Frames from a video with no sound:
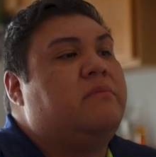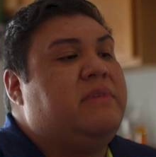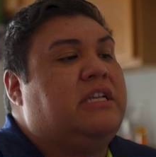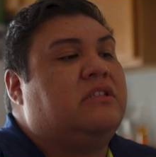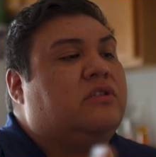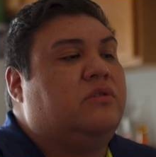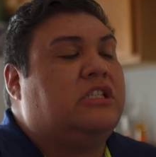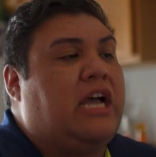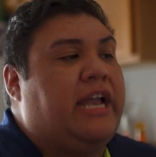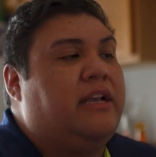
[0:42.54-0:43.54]
commit
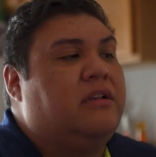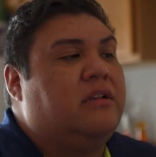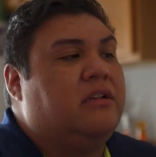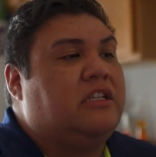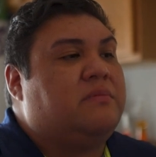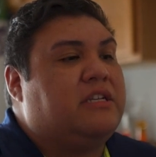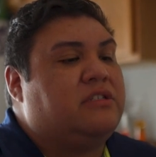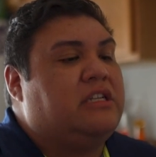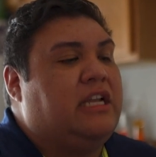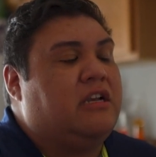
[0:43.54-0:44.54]
suicide,
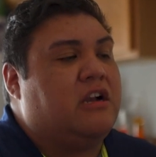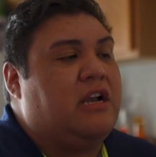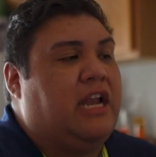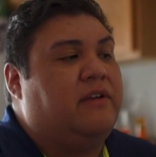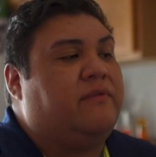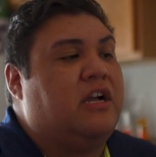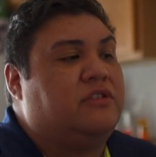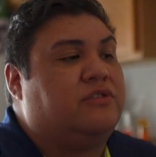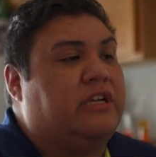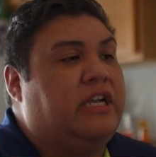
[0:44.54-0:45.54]
especially in our native
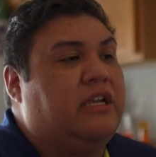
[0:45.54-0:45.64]
country.